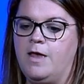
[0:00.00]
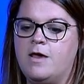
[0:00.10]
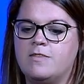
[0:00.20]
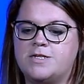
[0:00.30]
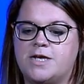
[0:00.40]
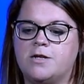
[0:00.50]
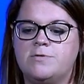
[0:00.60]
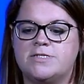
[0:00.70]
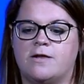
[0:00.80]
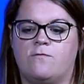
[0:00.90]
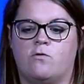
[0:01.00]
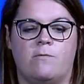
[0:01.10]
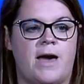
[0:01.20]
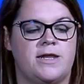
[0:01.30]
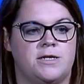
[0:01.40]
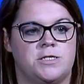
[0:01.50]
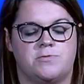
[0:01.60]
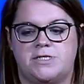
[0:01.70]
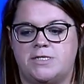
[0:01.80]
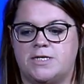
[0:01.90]
The data was then formatted into a
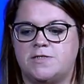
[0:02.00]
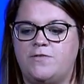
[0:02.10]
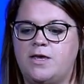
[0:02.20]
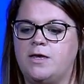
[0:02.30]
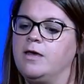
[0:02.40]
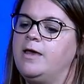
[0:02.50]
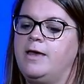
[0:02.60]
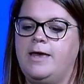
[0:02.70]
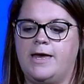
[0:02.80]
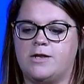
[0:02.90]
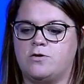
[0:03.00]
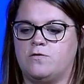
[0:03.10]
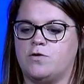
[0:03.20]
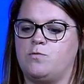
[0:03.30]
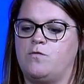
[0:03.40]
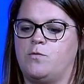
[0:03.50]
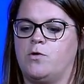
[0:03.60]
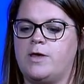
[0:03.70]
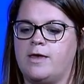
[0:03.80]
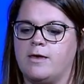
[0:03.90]
CSV, handed over to Movable
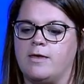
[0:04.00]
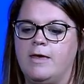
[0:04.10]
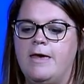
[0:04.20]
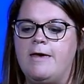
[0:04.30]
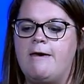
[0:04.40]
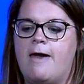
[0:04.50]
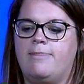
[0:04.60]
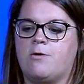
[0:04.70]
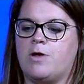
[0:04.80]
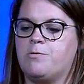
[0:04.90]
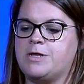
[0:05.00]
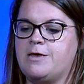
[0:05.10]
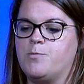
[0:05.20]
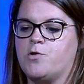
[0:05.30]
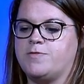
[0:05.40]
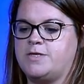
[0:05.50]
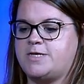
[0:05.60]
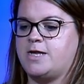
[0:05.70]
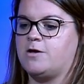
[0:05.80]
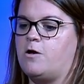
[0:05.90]
Inc., and they were able to import the
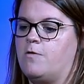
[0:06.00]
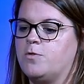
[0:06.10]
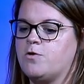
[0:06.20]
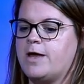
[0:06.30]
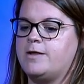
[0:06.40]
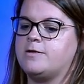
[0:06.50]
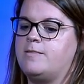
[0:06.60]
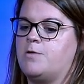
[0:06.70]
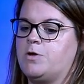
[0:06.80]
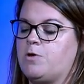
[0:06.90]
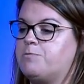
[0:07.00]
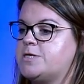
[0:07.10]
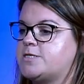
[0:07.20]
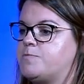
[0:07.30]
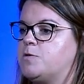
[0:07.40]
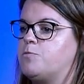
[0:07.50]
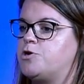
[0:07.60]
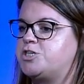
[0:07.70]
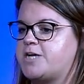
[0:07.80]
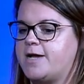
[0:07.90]
data on their end, and then we were able to set up the
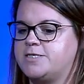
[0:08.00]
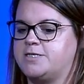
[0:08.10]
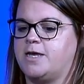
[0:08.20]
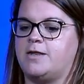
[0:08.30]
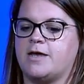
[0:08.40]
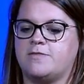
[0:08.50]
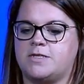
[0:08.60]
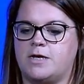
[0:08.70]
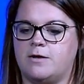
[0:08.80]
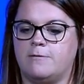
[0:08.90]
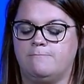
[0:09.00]
merge tags to connect the data.